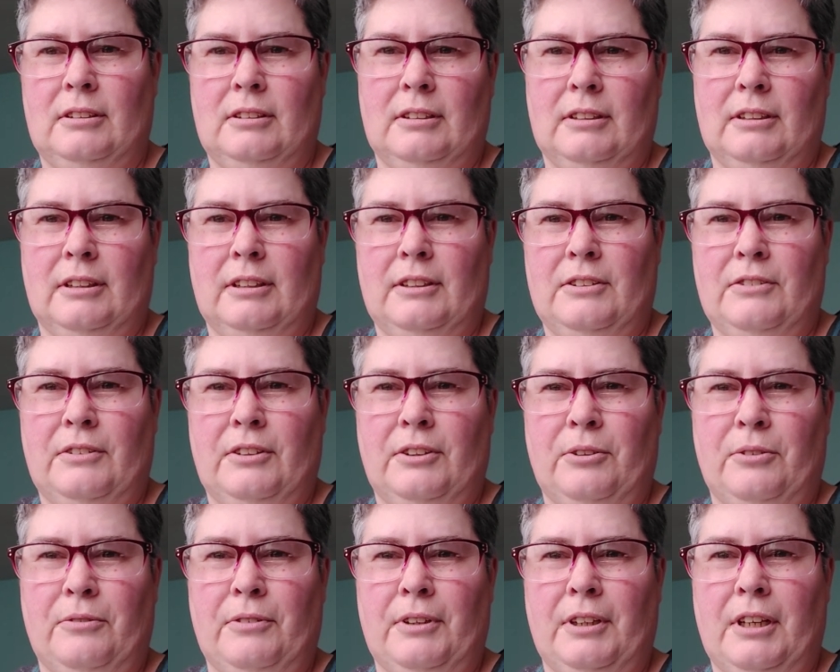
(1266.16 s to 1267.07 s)
this
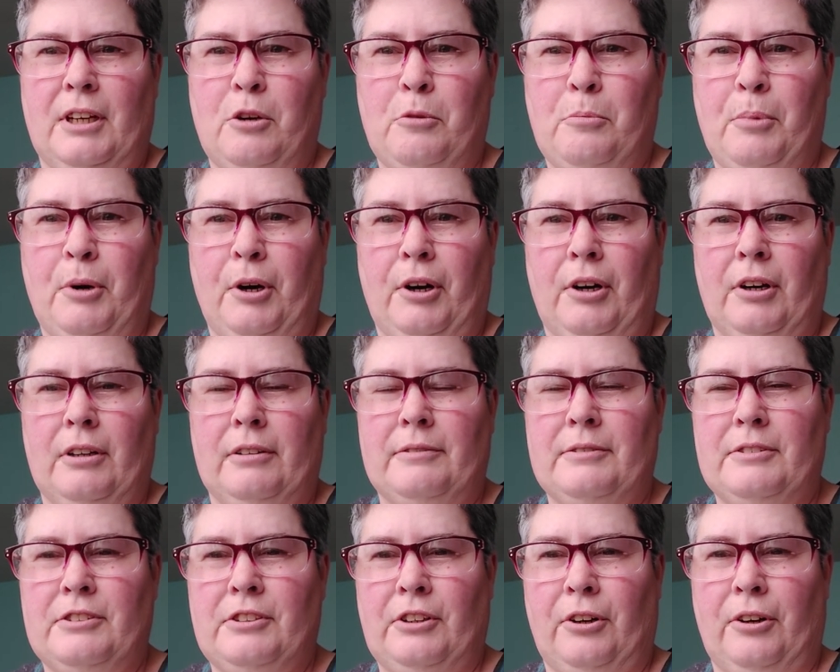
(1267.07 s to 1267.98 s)
little video part,
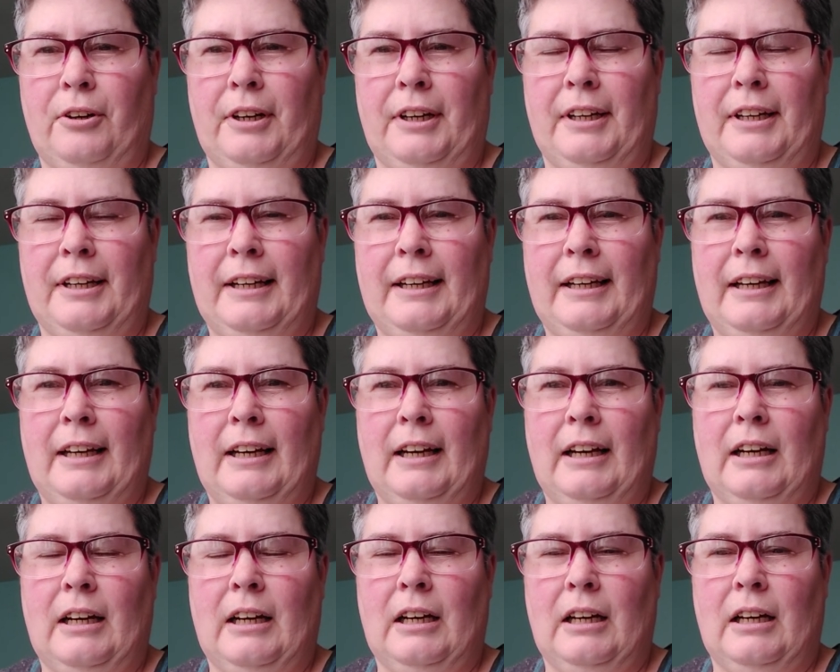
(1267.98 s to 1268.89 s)
sorry.
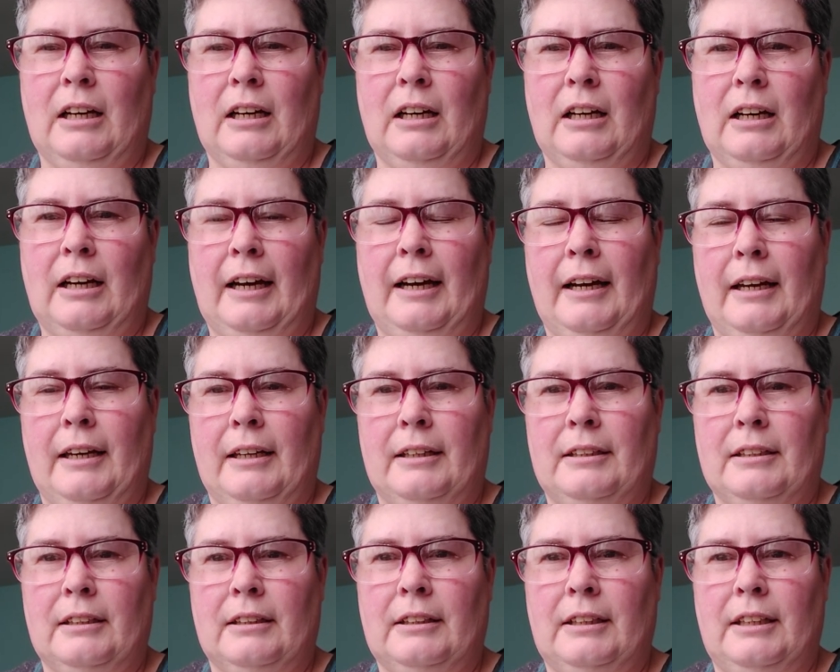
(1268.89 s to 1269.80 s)
Uh, I
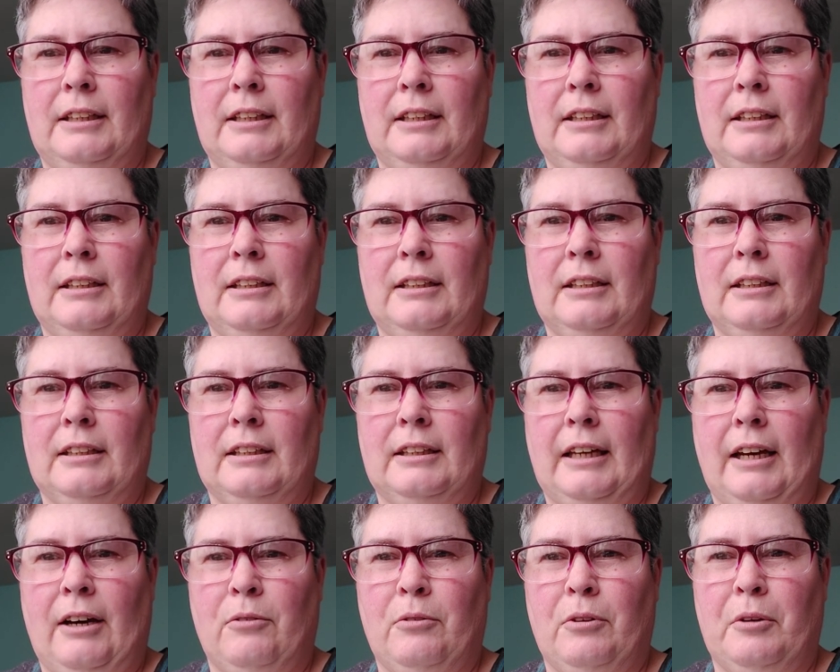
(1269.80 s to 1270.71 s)
deleted
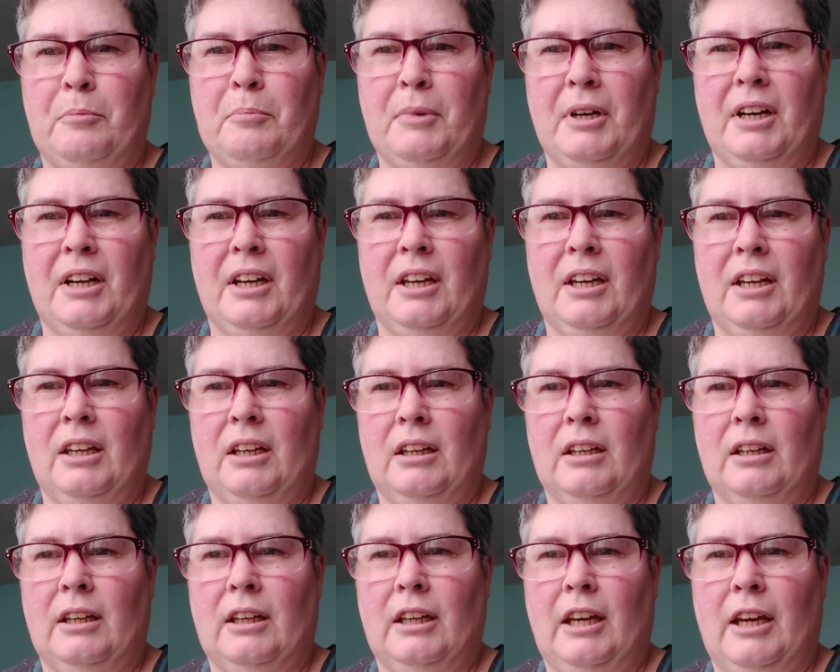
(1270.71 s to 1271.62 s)
that one. My
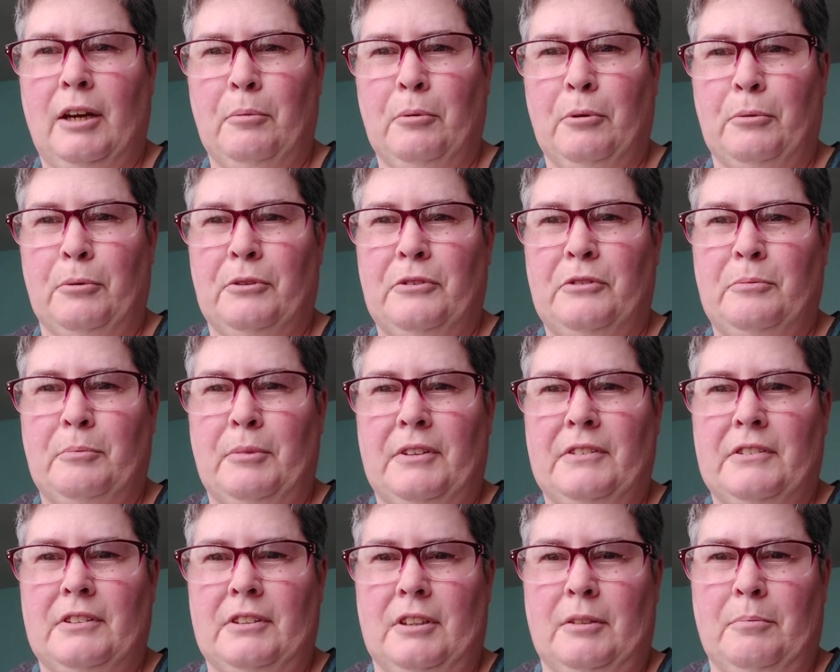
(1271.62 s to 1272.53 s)
camera was
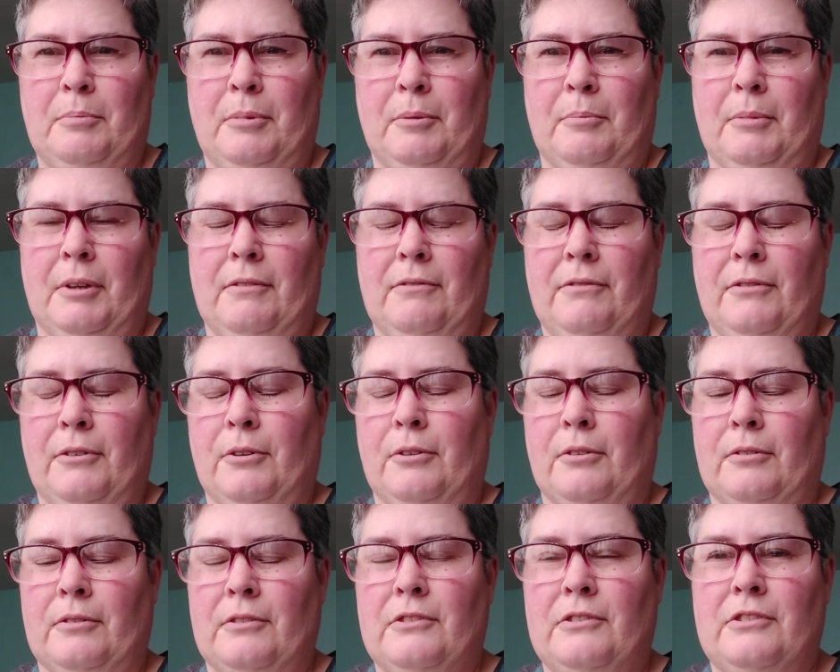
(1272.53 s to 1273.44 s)
messing up on my
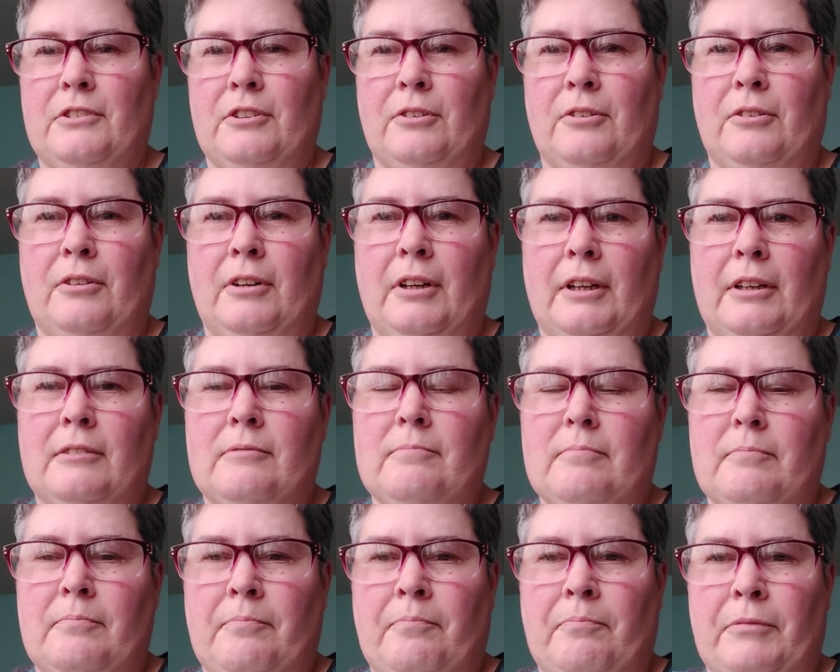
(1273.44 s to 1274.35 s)
phone, so
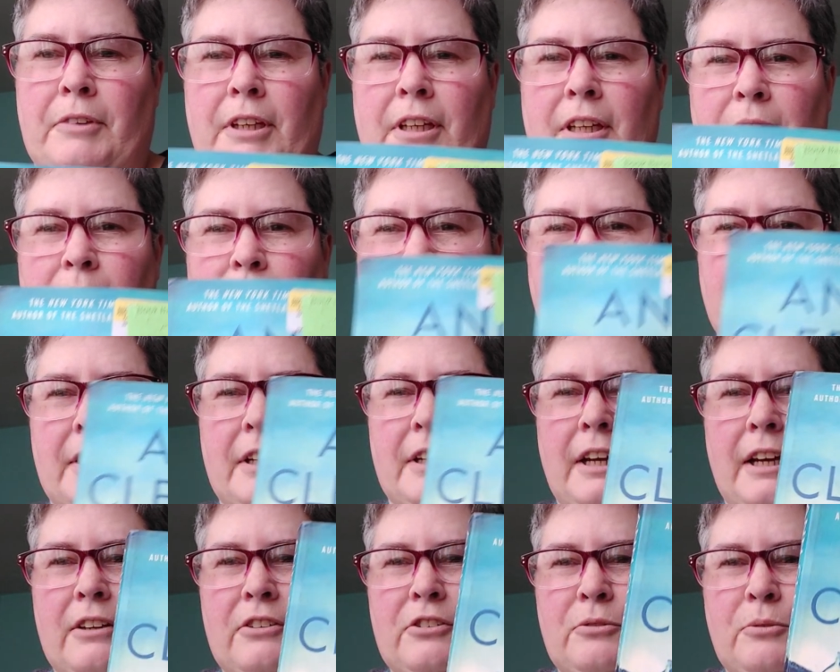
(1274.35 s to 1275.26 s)
Anyway, the
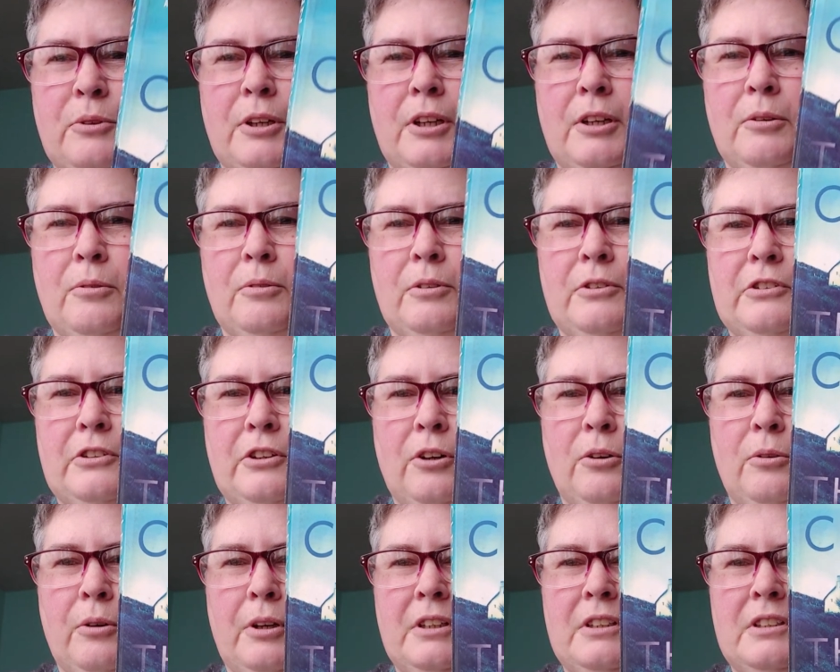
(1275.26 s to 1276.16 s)
next one was
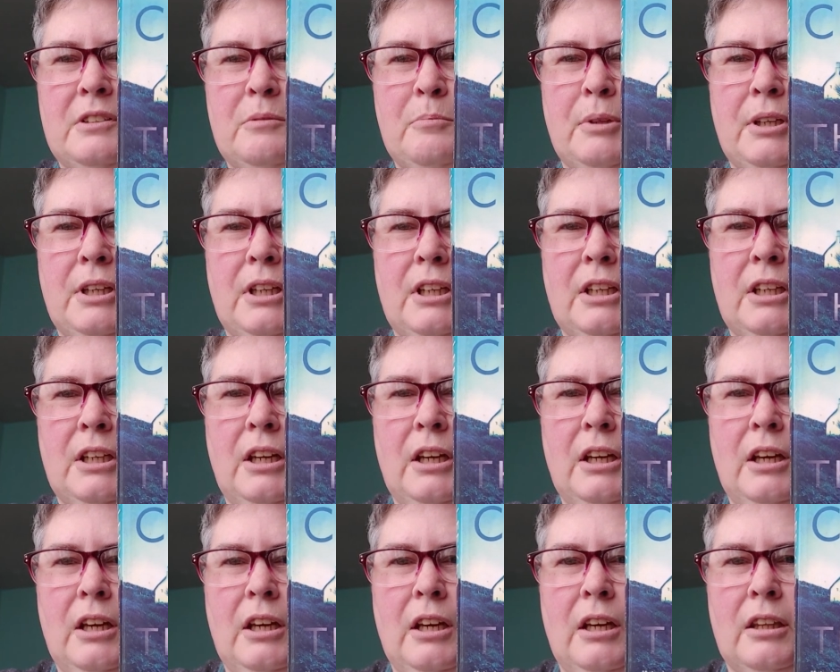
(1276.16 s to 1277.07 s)
going to be
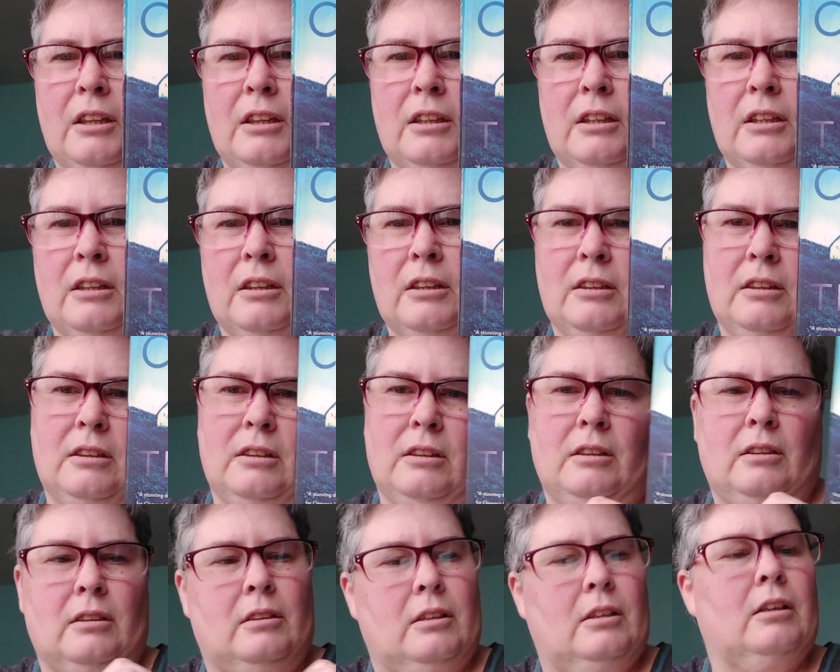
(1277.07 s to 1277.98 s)

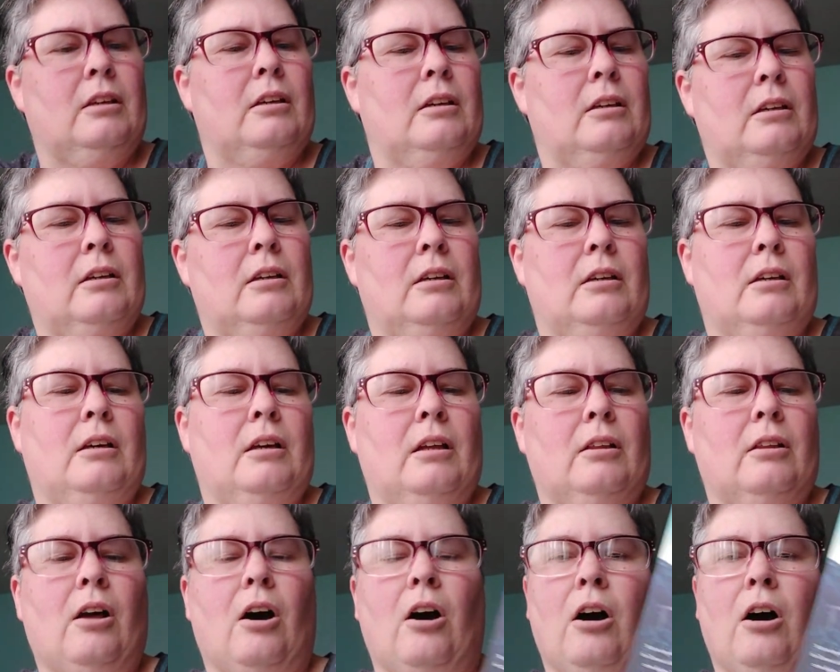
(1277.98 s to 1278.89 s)
the
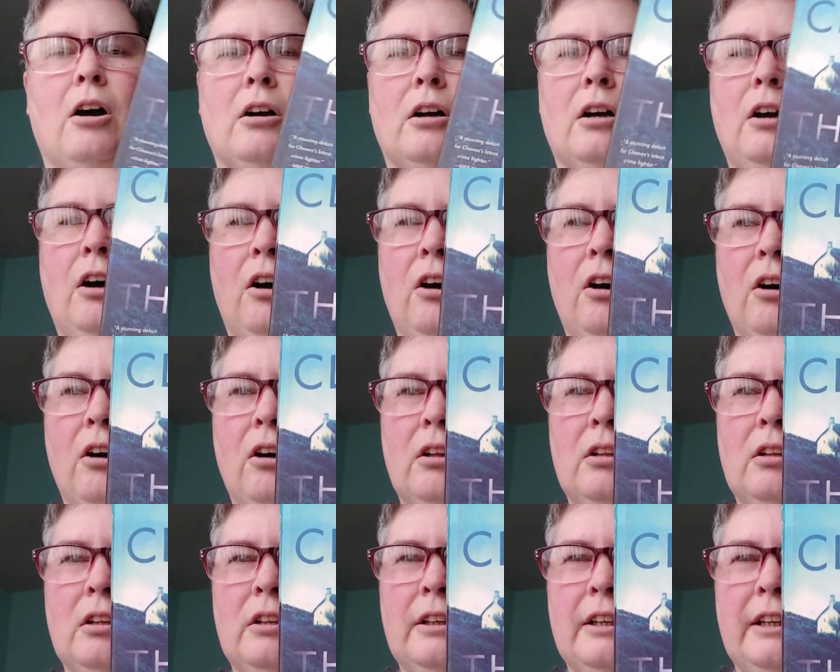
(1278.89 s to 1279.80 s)
long
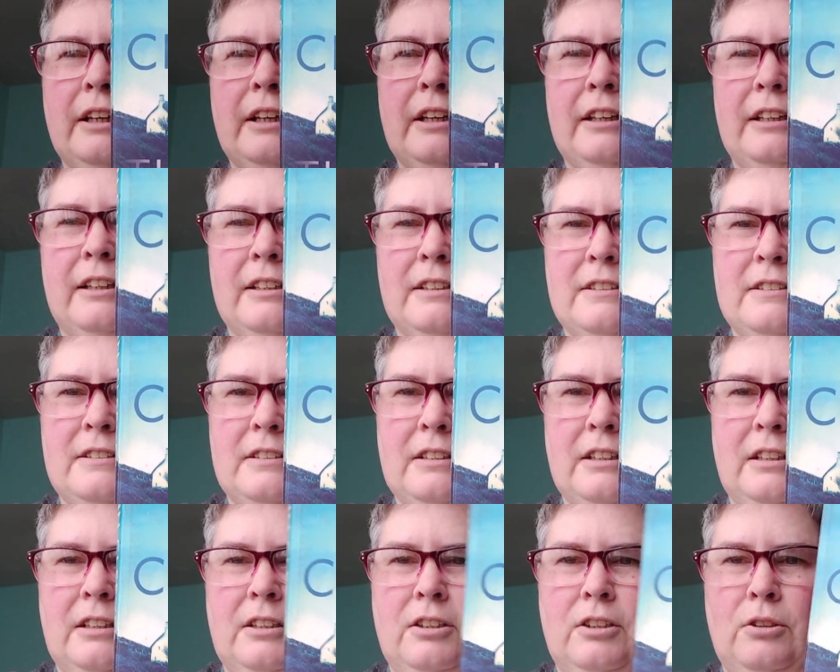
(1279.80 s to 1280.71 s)
call. It's
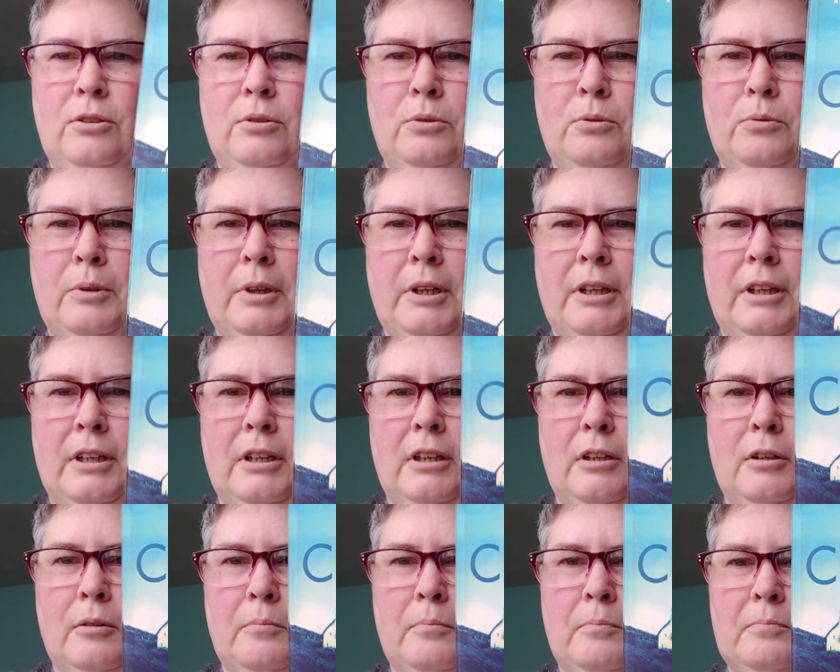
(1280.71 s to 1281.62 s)
a new
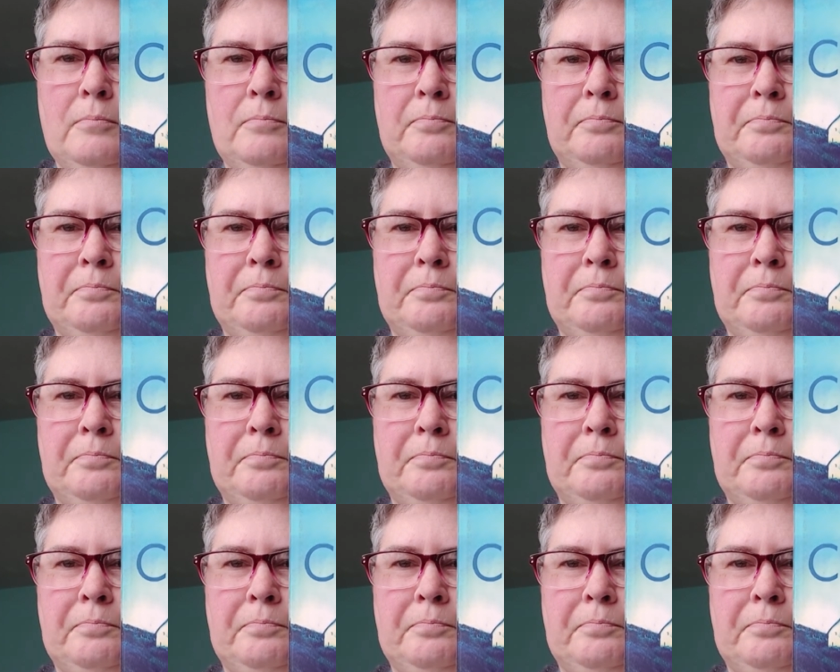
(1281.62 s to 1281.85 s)
um,